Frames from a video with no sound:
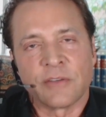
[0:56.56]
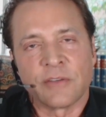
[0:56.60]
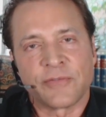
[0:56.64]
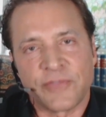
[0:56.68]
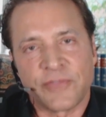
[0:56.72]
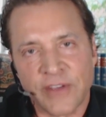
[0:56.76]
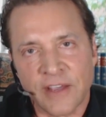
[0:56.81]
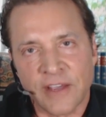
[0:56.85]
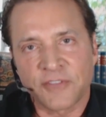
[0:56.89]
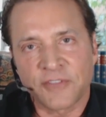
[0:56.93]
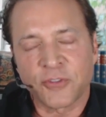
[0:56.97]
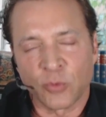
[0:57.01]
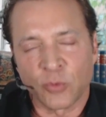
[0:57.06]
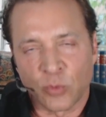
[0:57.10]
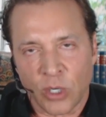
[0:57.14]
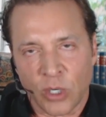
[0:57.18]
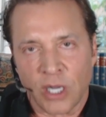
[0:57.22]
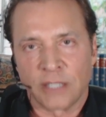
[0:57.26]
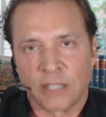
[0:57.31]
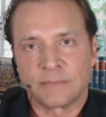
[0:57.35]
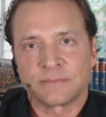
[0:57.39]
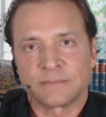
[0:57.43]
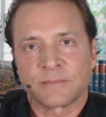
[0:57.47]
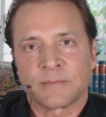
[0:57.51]
The 5th
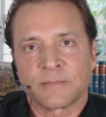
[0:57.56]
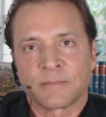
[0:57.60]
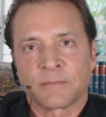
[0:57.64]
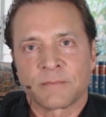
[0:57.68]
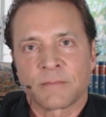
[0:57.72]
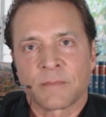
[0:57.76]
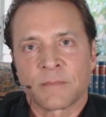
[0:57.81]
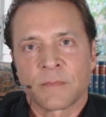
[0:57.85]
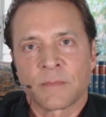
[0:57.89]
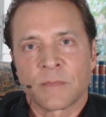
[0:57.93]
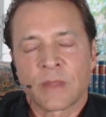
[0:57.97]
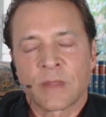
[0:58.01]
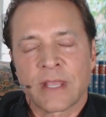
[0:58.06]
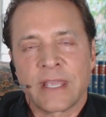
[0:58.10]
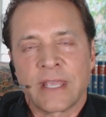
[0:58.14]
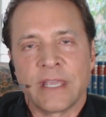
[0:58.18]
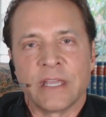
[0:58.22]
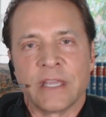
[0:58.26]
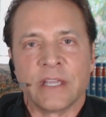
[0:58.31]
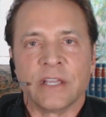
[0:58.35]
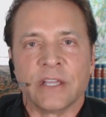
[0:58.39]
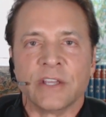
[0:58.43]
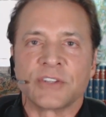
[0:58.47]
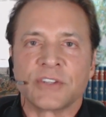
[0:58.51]
one
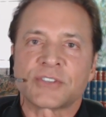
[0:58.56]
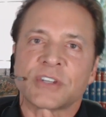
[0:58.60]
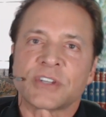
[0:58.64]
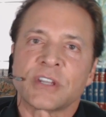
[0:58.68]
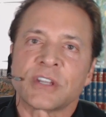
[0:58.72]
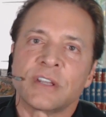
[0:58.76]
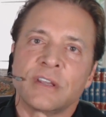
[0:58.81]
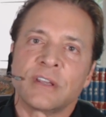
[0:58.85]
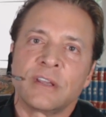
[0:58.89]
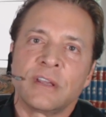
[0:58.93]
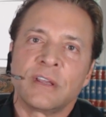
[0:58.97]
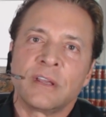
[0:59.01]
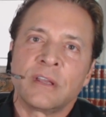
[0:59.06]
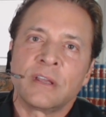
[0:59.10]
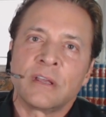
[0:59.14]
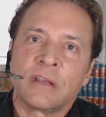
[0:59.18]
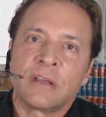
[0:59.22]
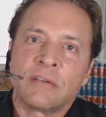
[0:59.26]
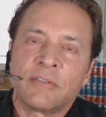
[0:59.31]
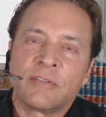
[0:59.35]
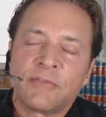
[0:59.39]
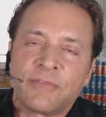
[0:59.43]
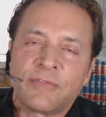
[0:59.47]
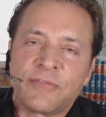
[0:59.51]
is
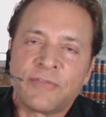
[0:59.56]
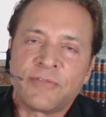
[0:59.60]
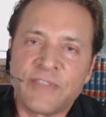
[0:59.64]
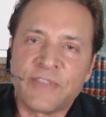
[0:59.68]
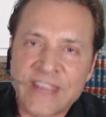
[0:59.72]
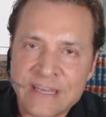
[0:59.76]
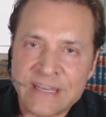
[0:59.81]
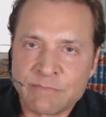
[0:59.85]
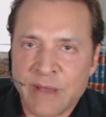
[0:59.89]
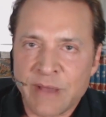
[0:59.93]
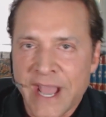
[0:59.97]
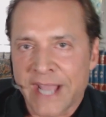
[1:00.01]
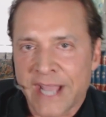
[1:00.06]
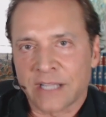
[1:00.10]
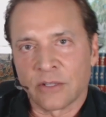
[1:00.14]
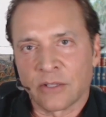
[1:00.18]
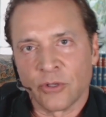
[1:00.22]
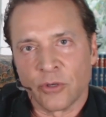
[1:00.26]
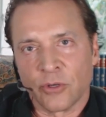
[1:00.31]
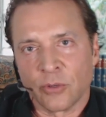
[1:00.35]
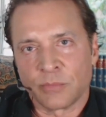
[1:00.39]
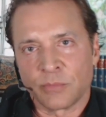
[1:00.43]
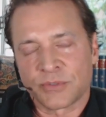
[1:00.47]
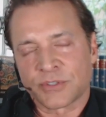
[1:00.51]

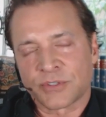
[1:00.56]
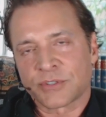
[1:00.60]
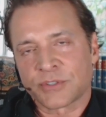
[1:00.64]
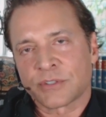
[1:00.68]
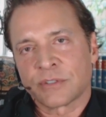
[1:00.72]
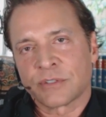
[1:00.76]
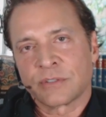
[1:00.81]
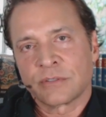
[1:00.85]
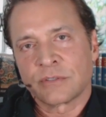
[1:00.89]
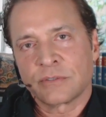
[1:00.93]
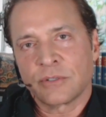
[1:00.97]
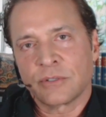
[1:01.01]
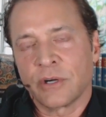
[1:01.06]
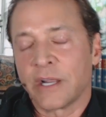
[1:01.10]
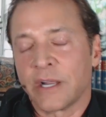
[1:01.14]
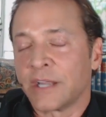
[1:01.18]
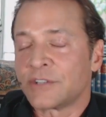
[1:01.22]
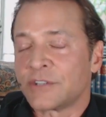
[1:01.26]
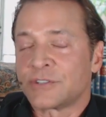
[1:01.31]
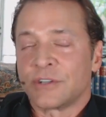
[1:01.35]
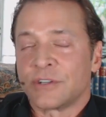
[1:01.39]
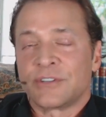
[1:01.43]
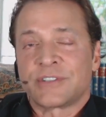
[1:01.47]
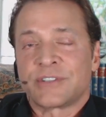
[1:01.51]
feedback loops. Or
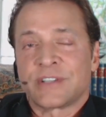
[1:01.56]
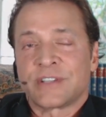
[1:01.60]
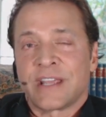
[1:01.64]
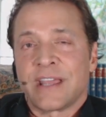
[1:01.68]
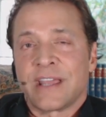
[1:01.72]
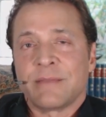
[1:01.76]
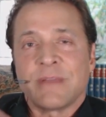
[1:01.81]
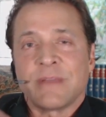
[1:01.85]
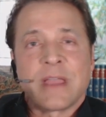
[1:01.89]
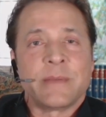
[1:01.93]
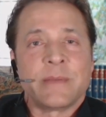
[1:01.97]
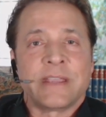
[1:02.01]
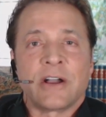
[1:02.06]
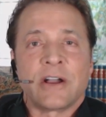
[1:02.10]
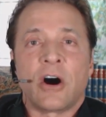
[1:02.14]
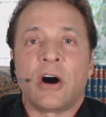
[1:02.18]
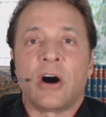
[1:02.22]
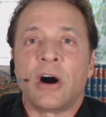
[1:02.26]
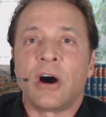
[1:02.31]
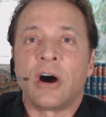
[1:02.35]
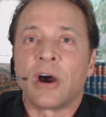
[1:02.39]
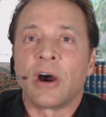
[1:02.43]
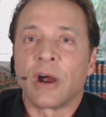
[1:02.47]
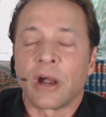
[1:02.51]
I should say maybe
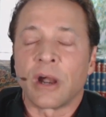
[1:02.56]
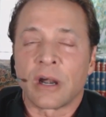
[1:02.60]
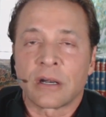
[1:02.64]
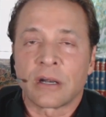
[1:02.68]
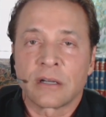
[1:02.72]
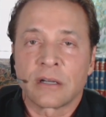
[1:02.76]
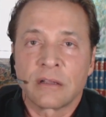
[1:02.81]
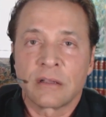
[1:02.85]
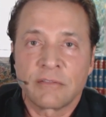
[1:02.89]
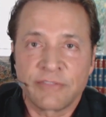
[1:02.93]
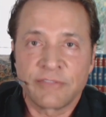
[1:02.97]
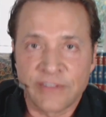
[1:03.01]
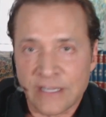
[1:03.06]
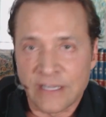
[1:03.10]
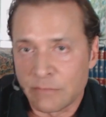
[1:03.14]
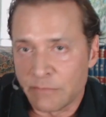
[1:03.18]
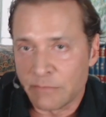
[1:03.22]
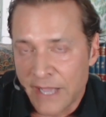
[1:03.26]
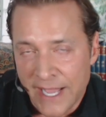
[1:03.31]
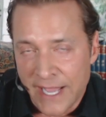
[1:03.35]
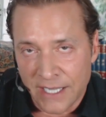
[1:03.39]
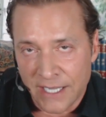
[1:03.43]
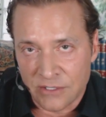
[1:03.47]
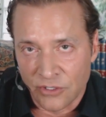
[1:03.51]
are
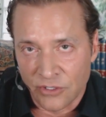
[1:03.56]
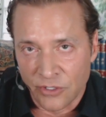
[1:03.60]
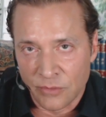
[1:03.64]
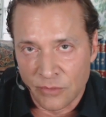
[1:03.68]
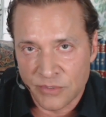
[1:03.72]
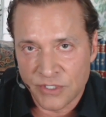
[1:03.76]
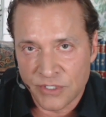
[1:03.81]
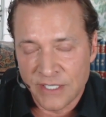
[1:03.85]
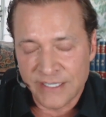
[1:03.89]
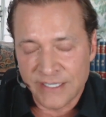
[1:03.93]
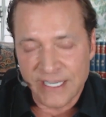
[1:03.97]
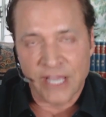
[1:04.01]
feedback loops.